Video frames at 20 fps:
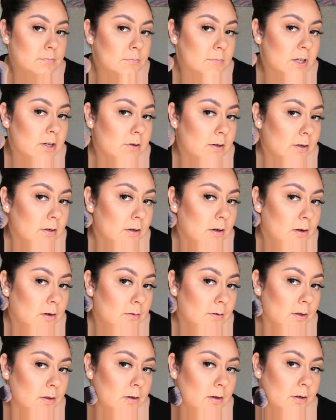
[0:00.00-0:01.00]
You can go
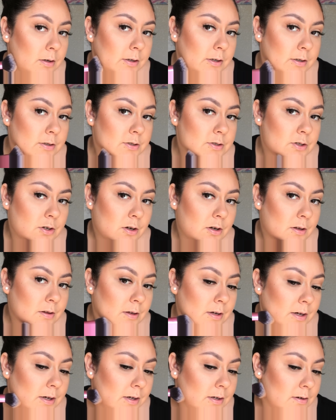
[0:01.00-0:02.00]
along your
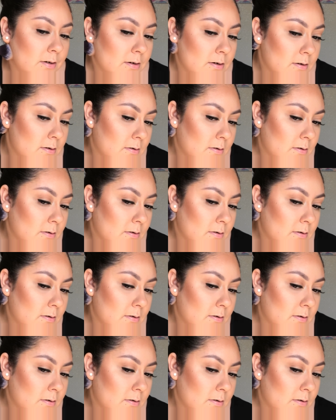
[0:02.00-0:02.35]
jawline.